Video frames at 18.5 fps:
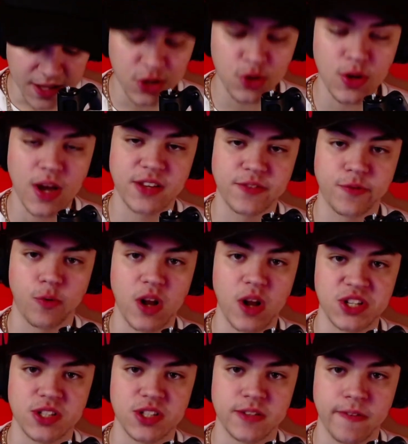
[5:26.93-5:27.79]
you guys for
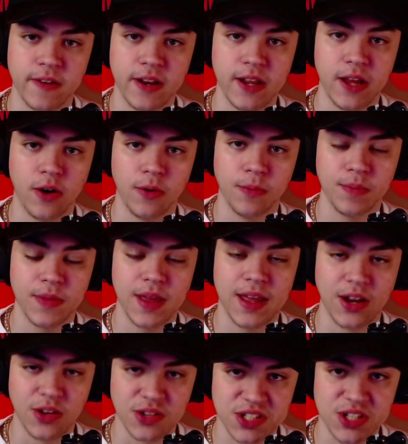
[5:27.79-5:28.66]
watching this video
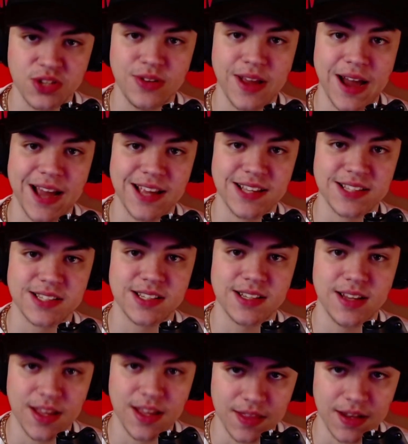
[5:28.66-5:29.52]
and I'll see you guys
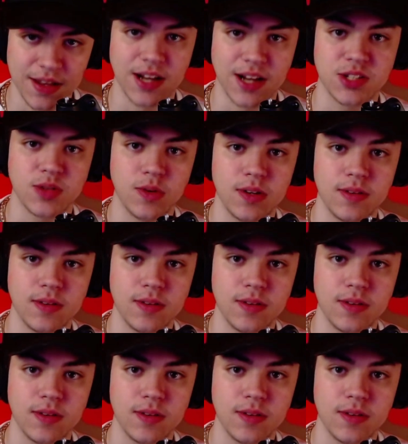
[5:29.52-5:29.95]
in the next one.